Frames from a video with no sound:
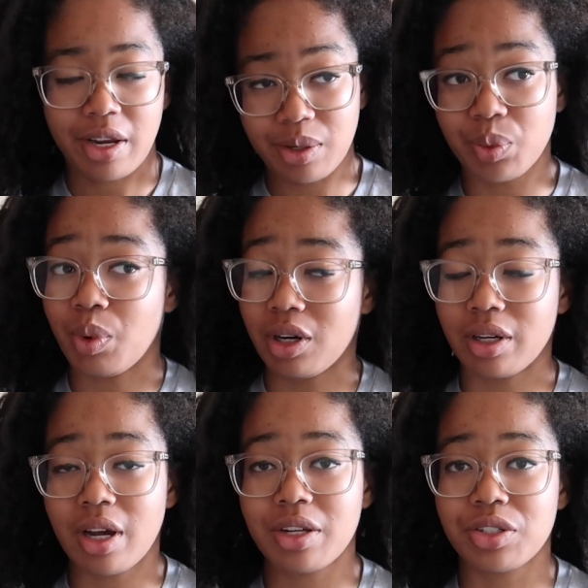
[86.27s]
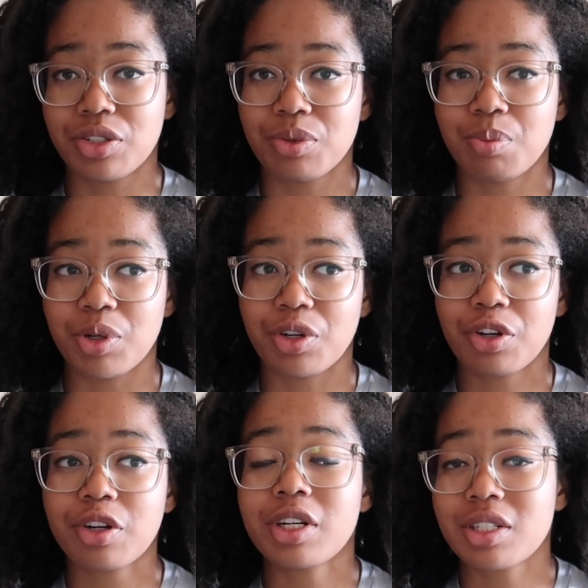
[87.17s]
and while it has been
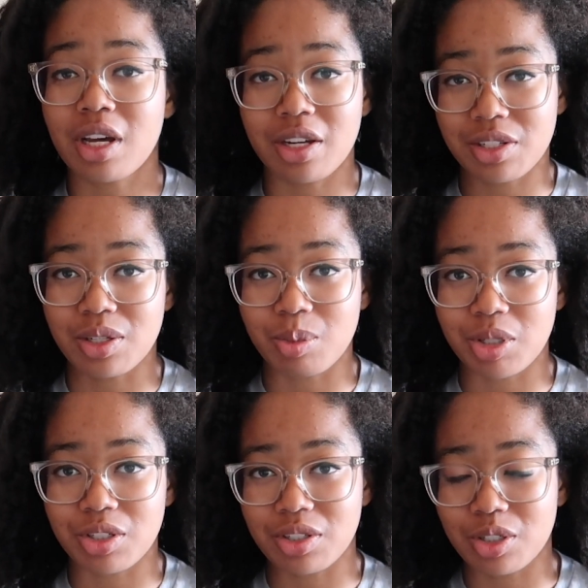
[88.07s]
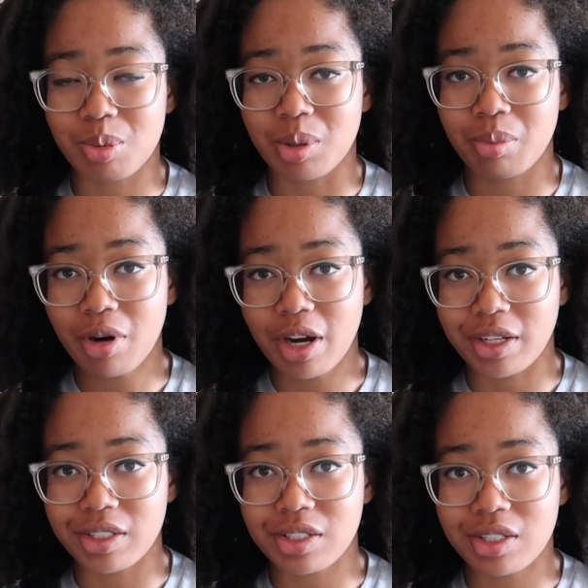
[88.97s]
criticized as much as it's been
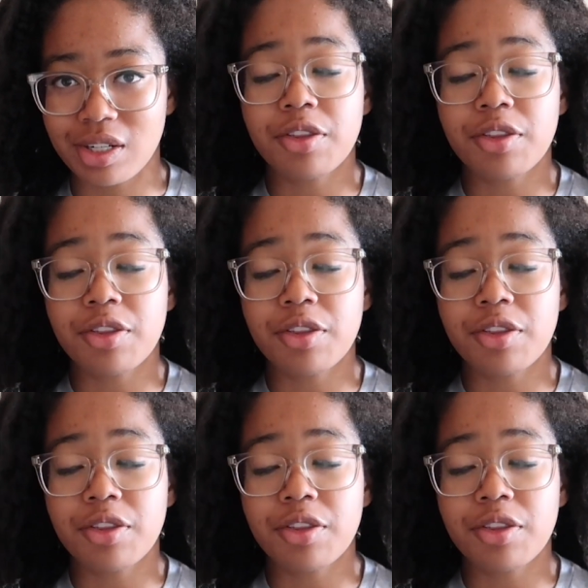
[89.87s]
praised,